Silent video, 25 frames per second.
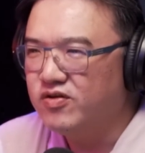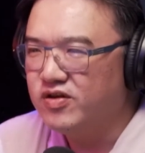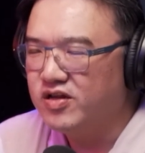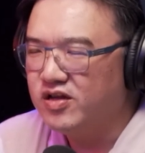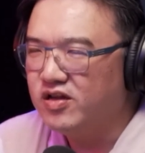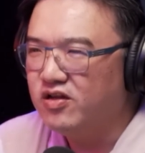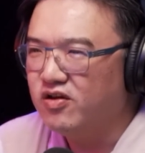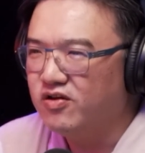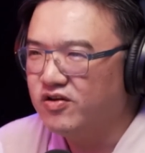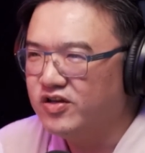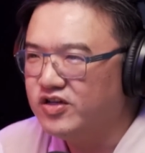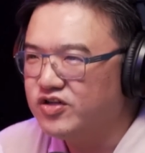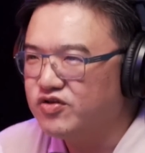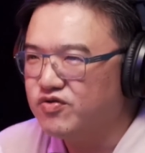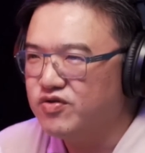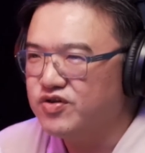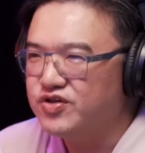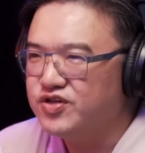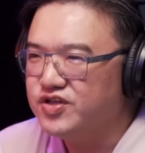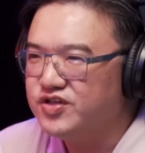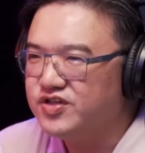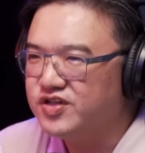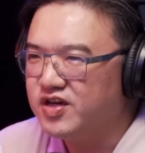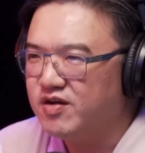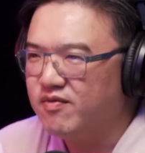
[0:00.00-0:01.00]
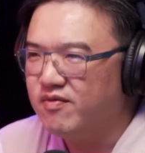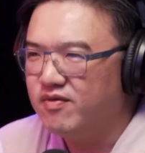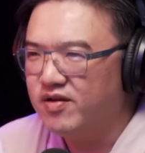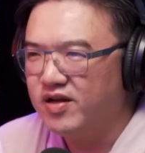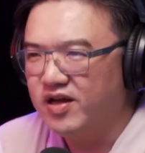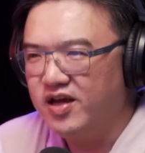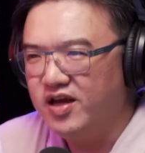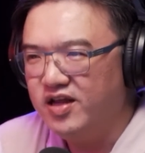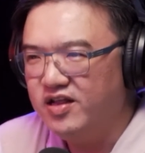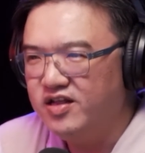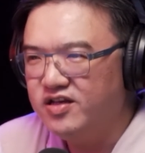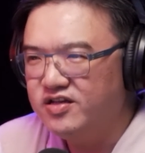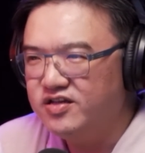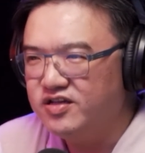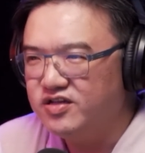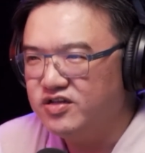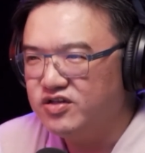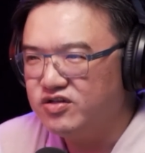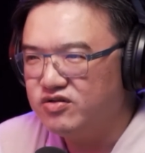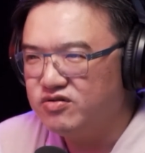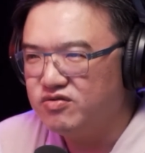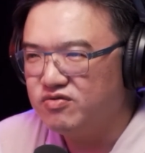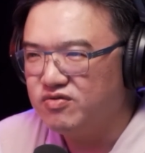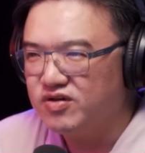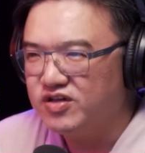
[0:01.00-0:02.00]
are a lot of these questions come up like, hey, this is
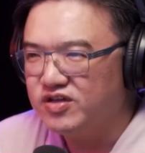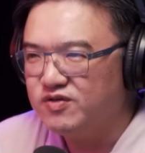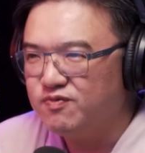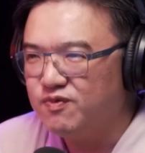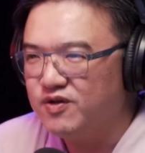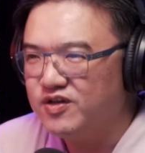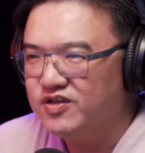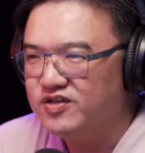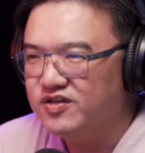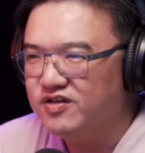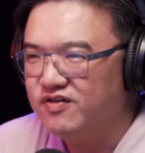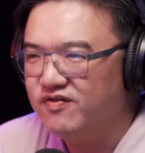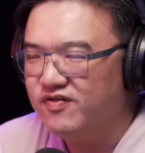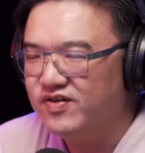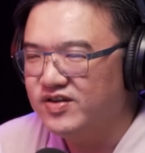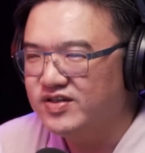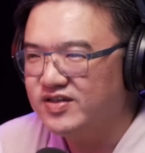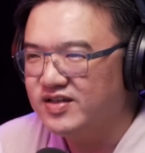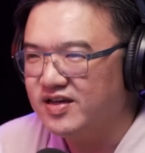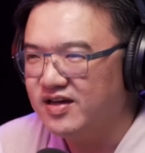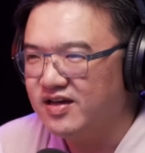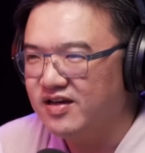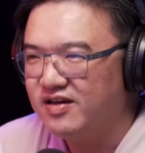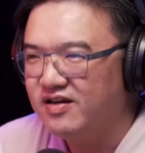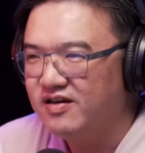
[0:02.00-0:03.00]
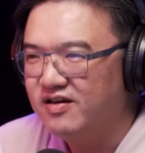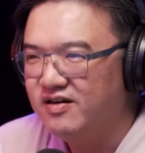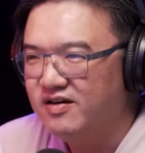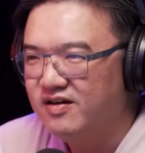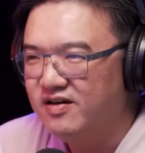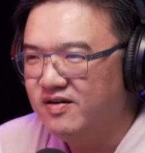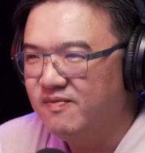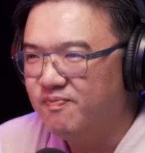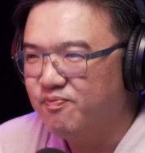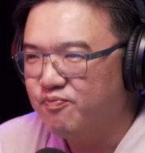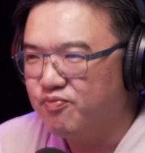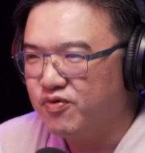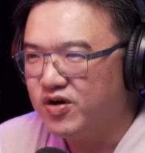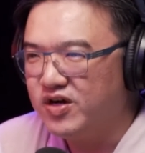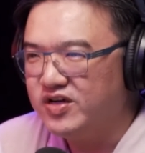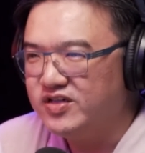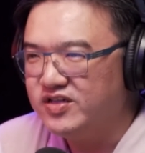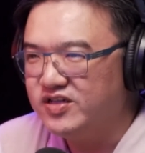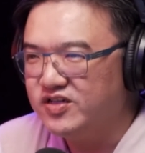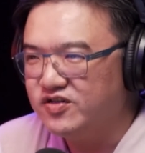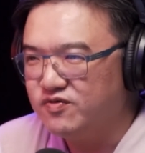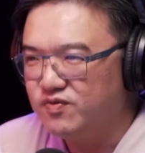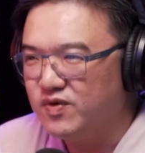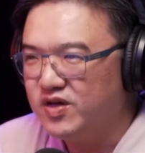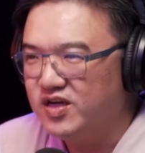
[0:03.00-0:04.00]
so expensive. It's like
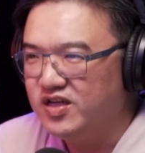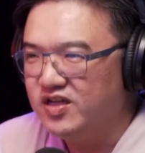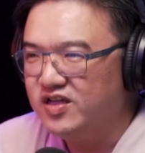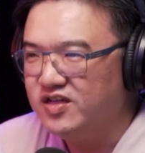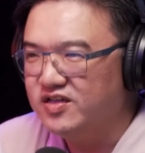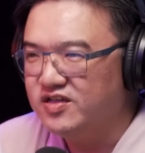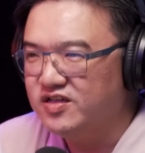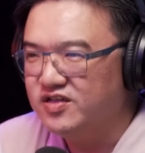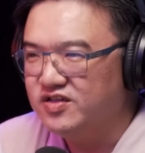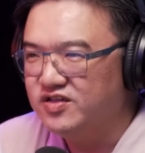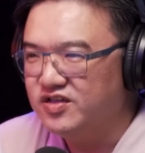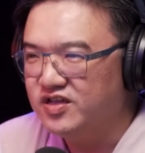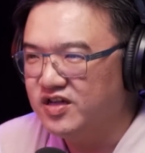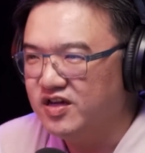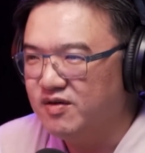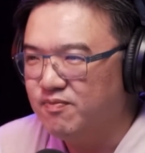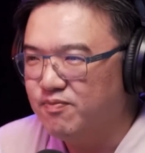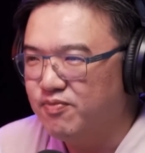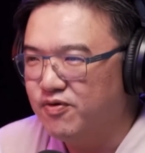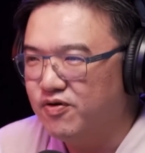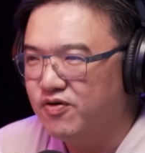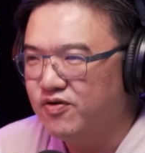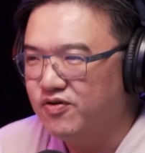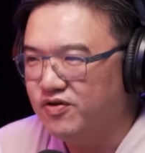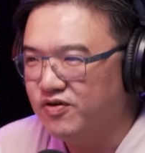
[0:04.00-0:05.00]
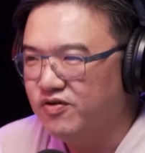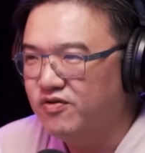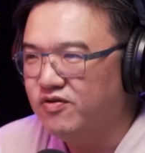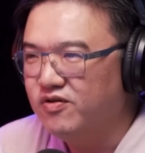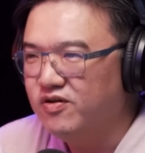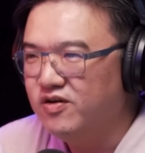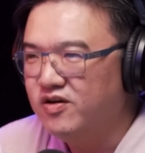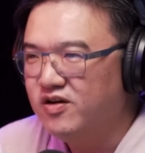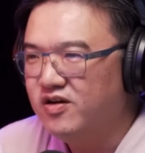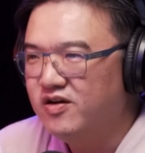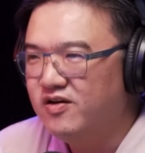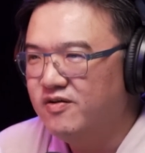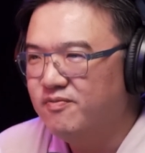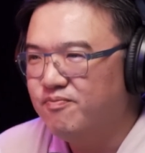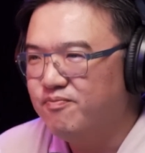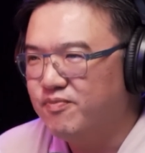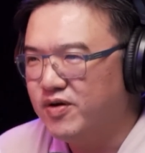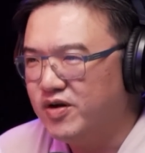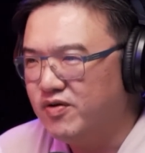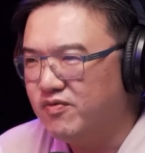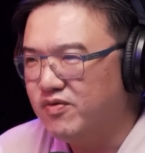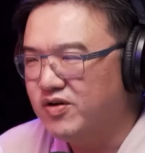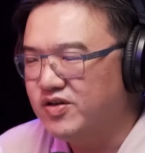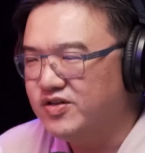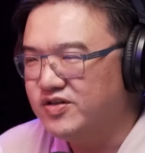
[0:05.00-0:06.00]
price is what it is in Singapore,
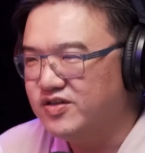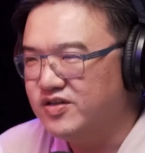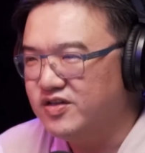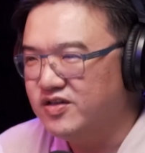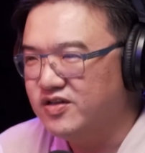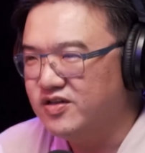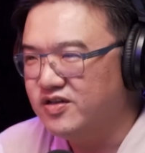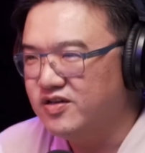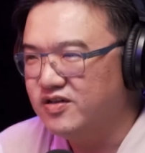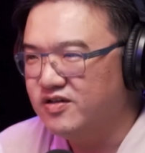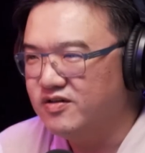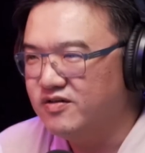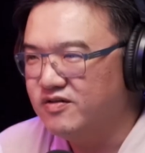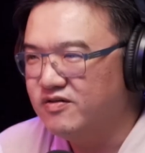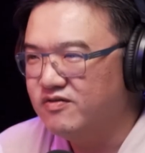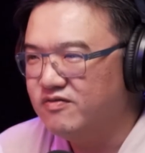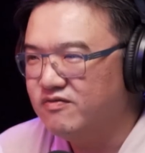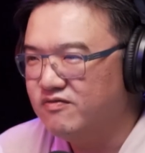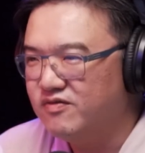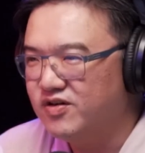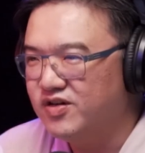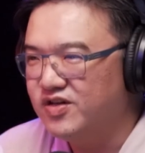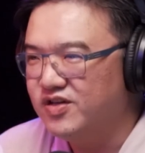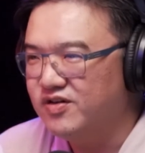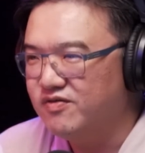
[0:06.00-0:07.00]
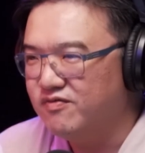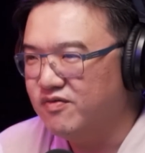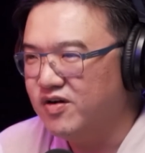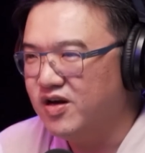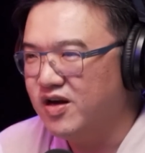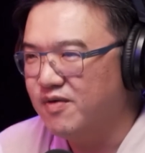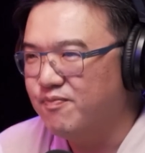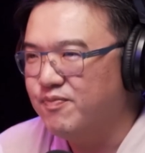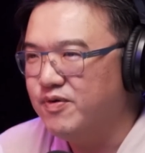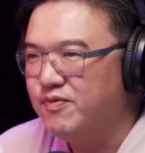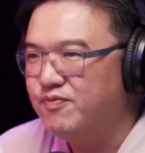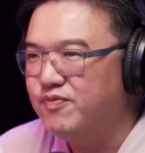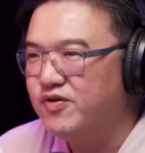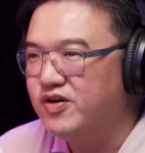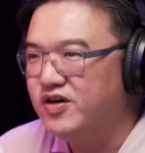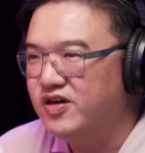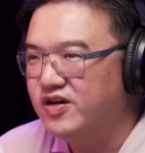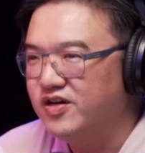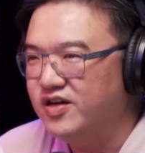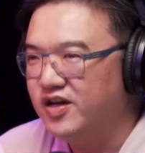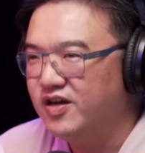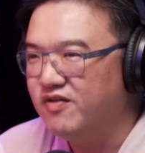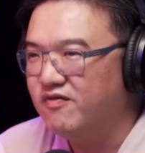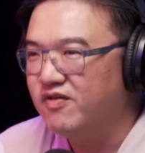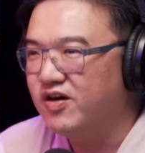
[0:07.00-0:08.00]
But what are people
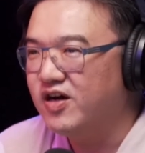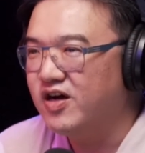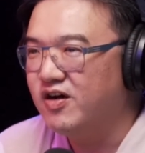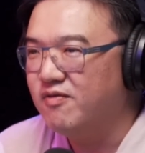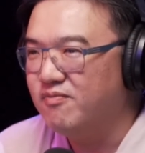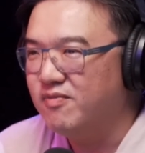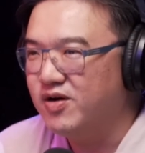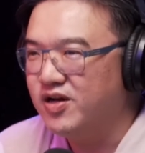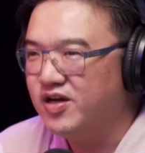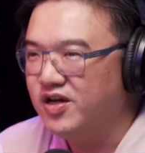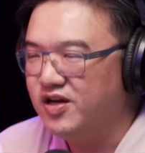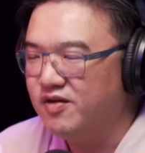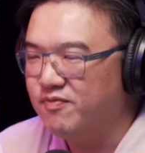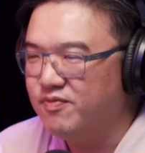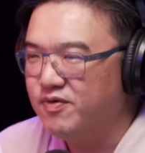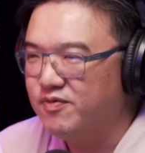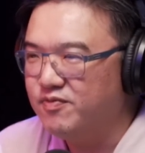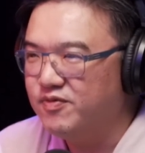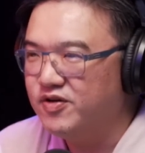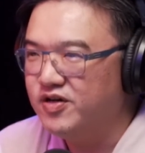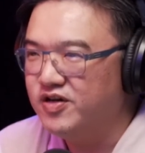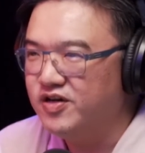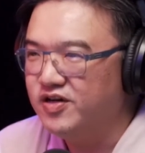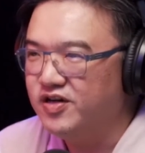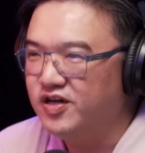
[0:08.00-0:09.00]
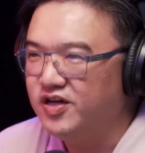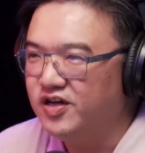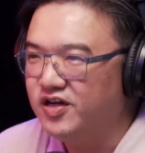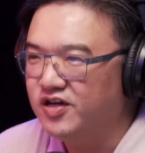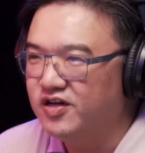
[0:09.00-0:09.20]
earning? What kind of money are people earning